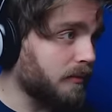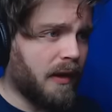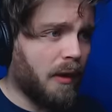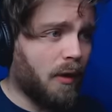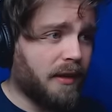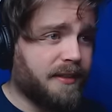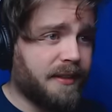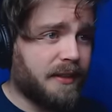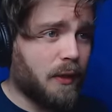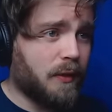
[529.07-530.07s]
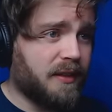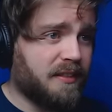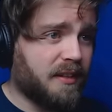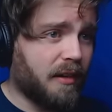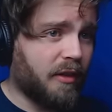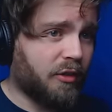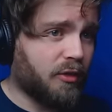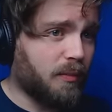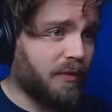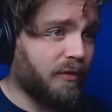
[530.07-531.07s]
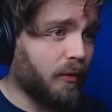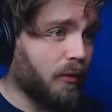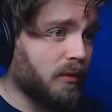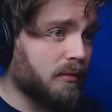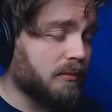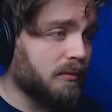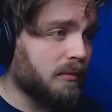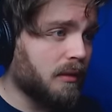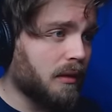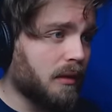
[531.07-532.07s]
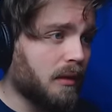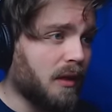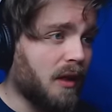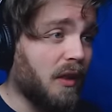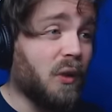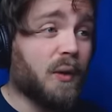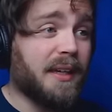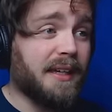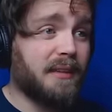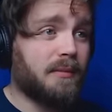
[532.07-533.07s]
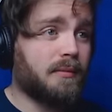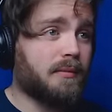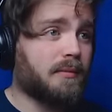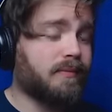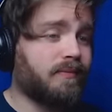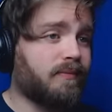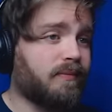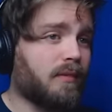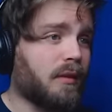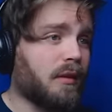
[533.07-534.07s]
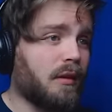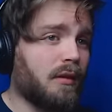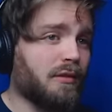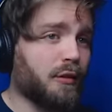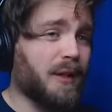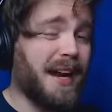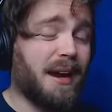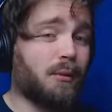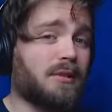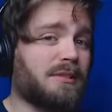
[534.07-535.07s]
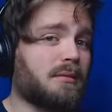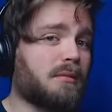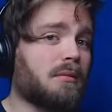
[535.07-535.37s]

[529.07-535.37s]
Now I did go in this direction before, looking for an out.